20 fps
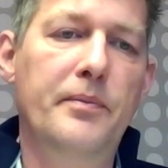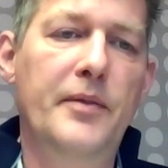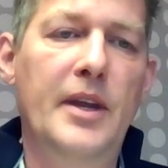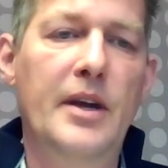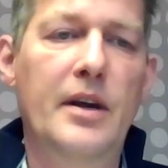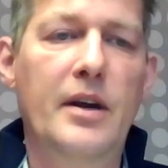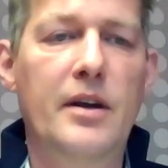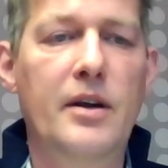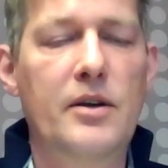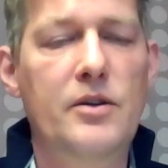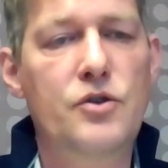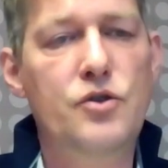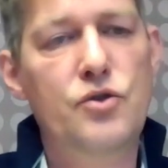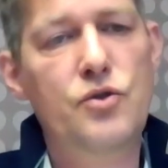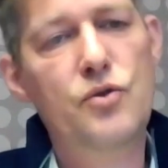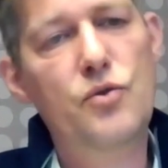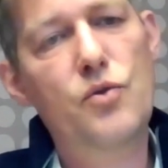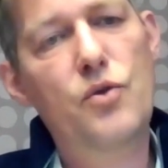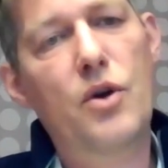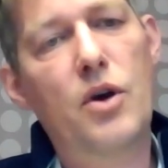there are
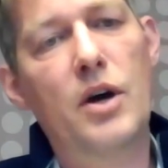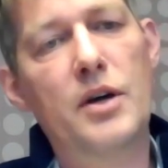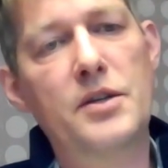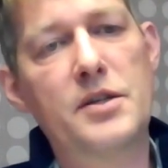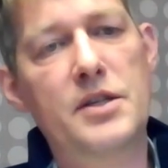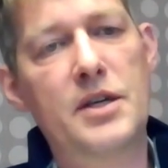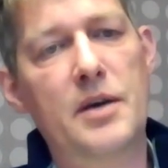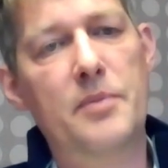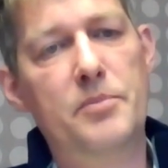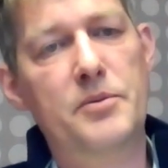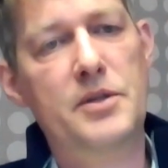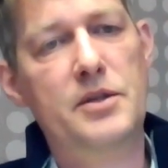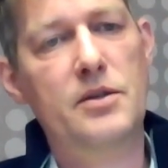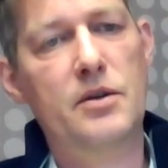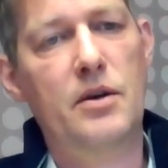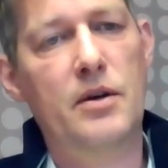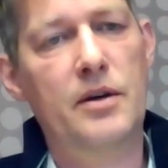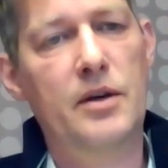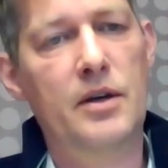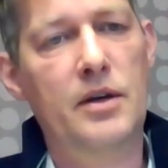two concepts
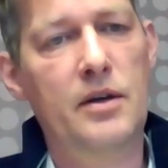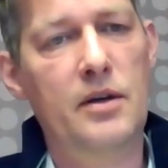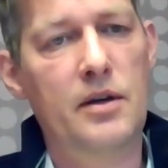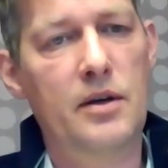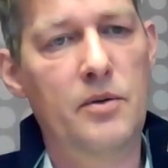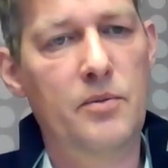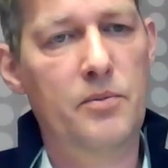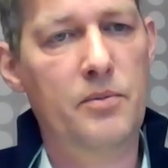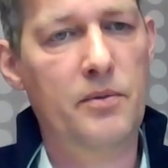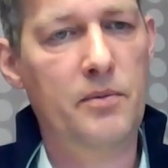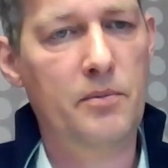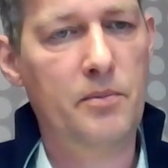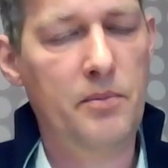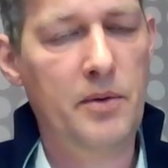in